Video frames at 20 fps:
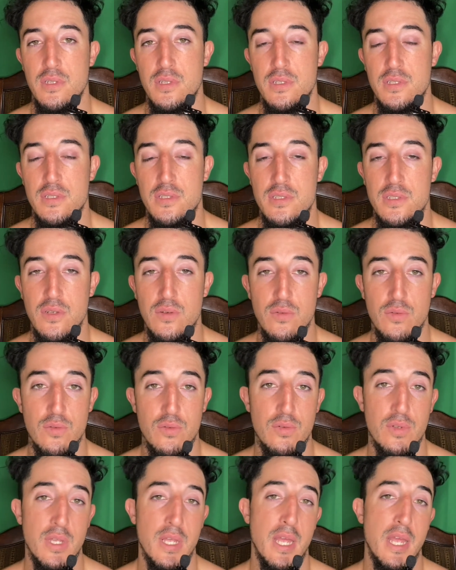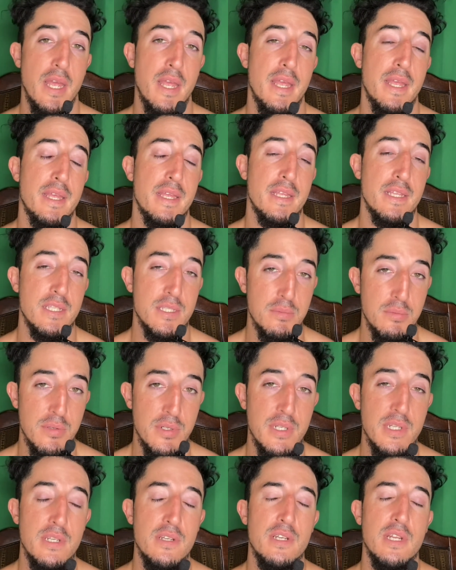So it's
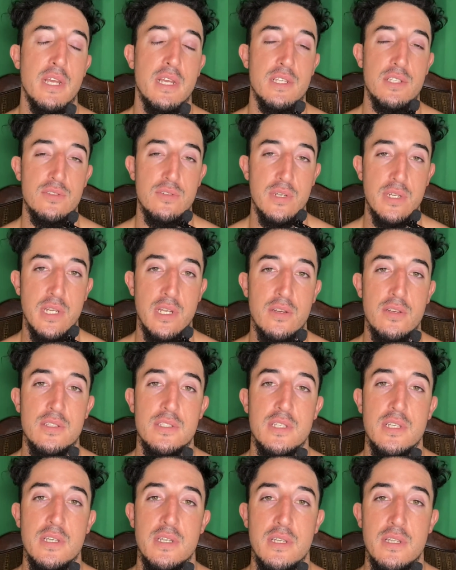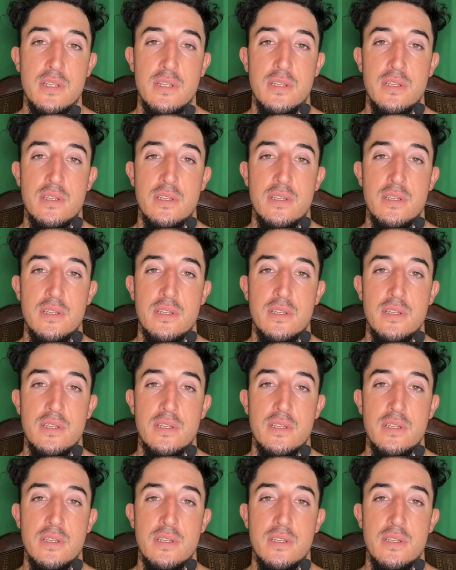pretty nice right now outside.